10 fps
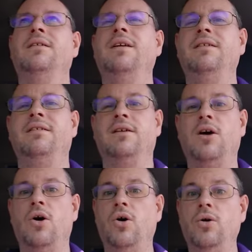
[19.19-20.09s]
needs to
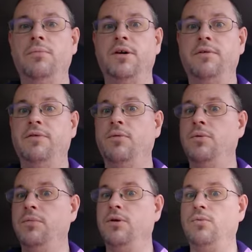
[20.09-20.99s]
call me if they
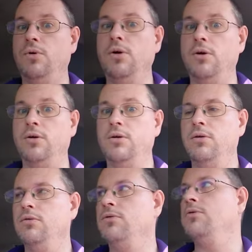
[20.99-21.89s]
want me to work.
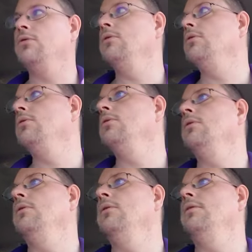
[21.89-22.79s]

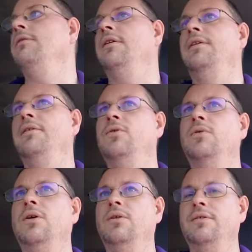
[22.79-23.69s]
Instead of
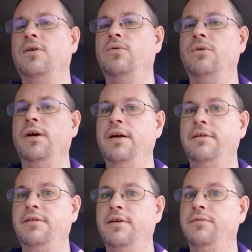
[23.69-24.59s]
doing all this
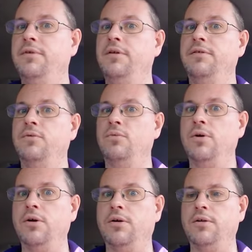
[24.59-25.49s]
online stuff that doesn't
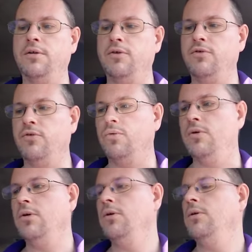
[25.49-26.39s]
work at their
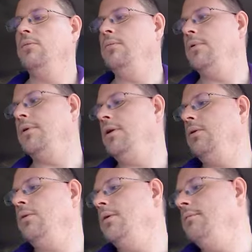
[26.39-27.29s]
store. But
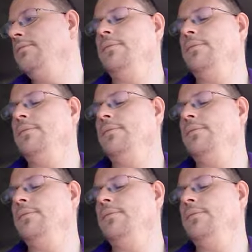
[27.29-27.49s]
anyway.